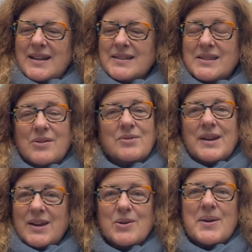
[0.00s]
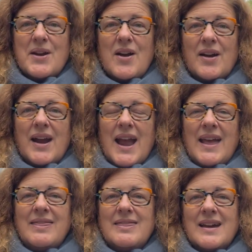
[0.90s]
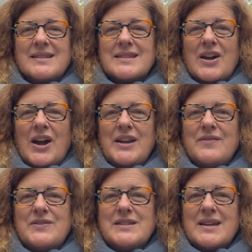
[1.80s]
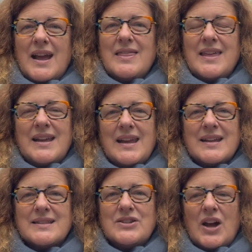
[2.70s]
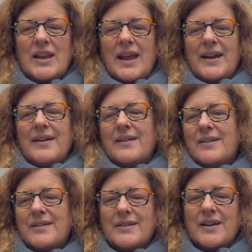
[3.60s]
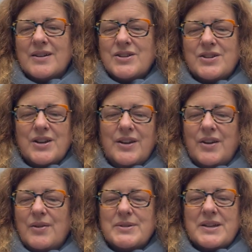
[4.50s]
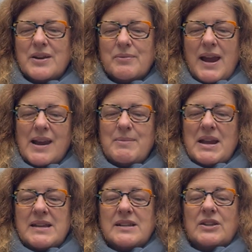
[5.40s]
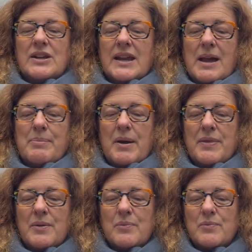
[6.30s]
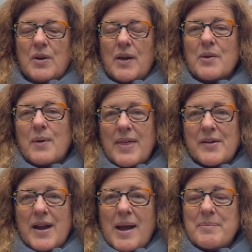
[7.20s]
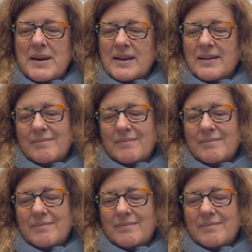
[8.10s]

so here we are. And that's kind of design thinking. It's not like, oh gosh, you should have known it was going to rain. I mean, I did look it up on the weather app, and